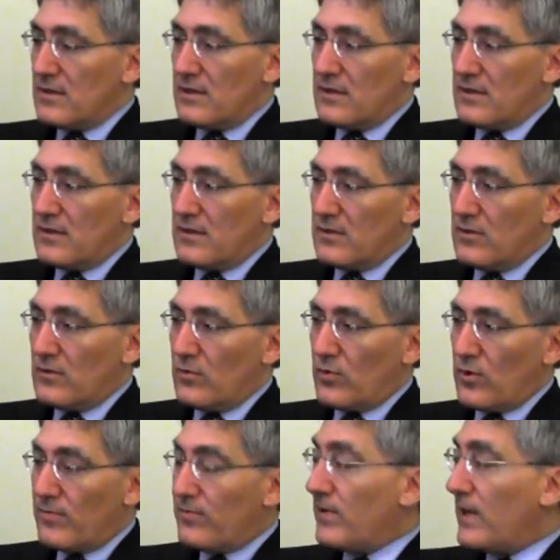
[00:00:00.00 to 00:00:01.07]
uh,
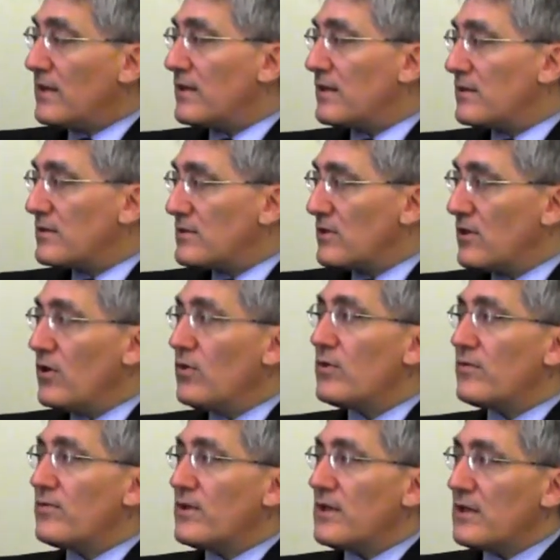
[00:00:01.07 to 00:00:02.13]
or offended to know
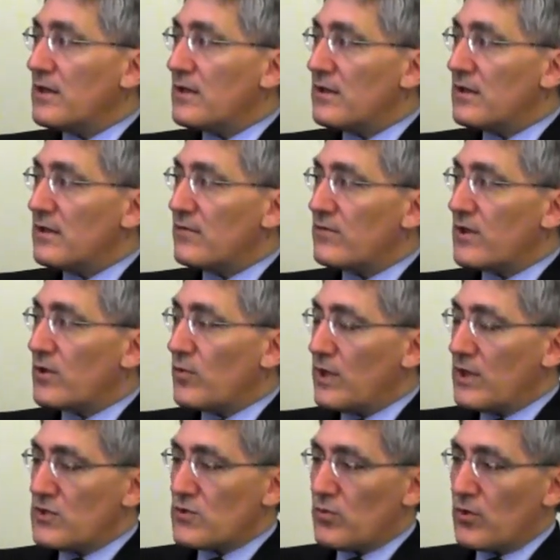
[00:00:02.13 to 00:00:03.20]
of the, uh, of the
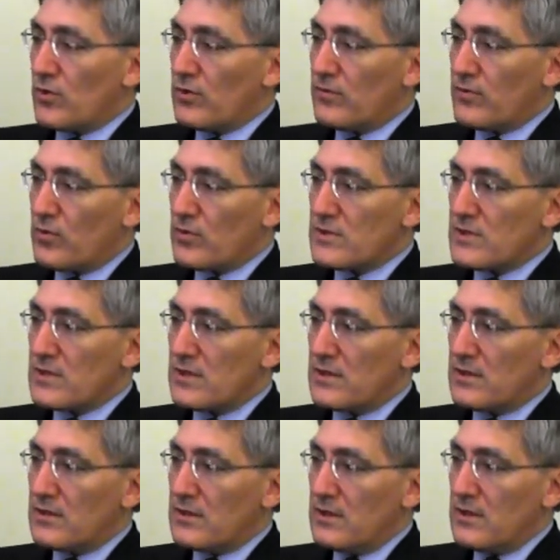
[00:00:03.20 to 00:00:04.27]
Queen's role. Of course,
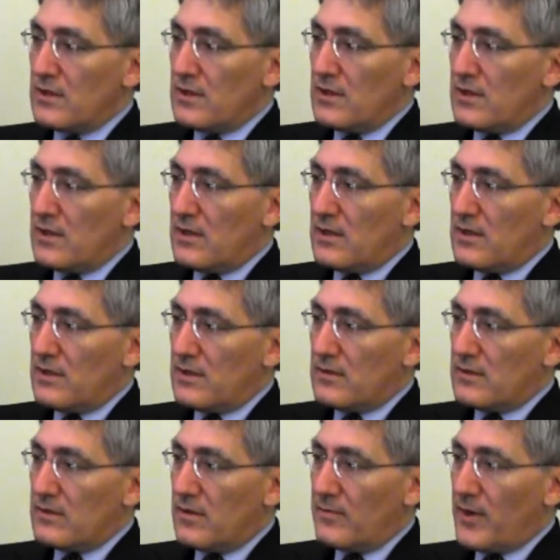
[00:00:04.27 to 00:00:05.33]

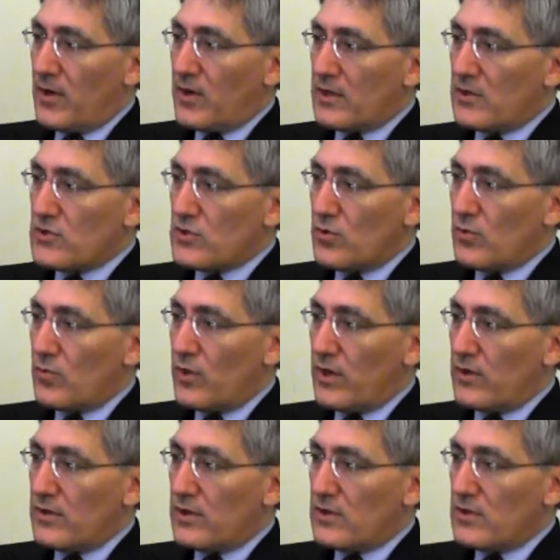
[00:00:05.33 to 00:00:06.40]
Americans are
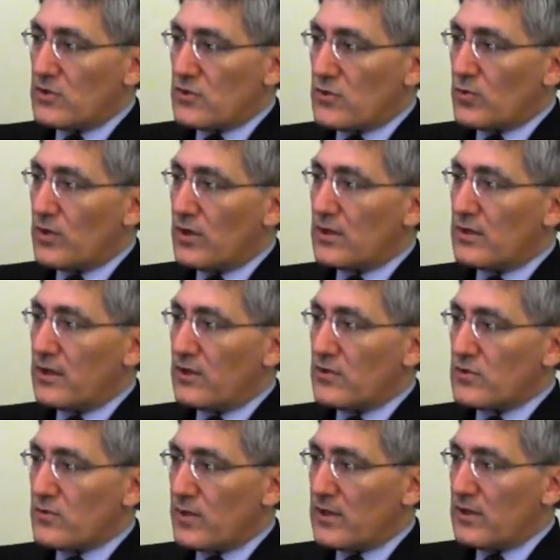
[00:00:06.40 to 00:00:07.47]
aware that historically
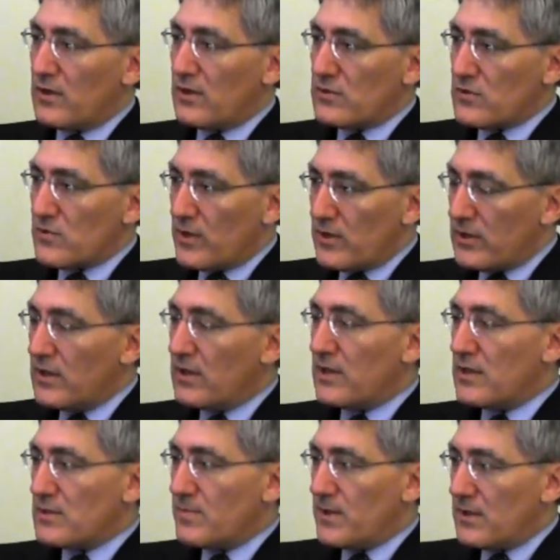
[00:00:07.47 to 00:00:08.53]
Austra Australia
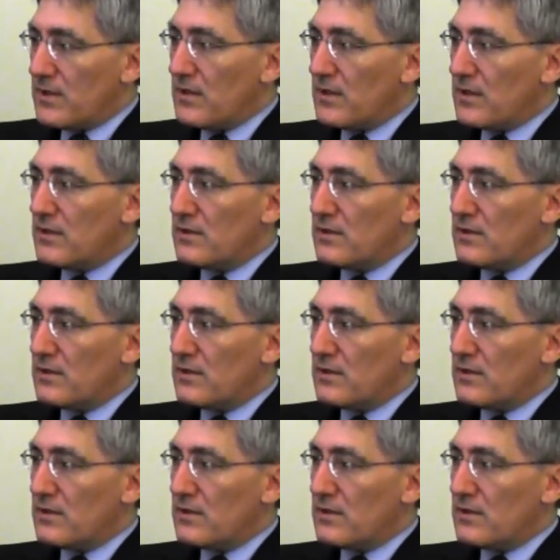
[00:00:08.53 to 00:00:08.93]
has been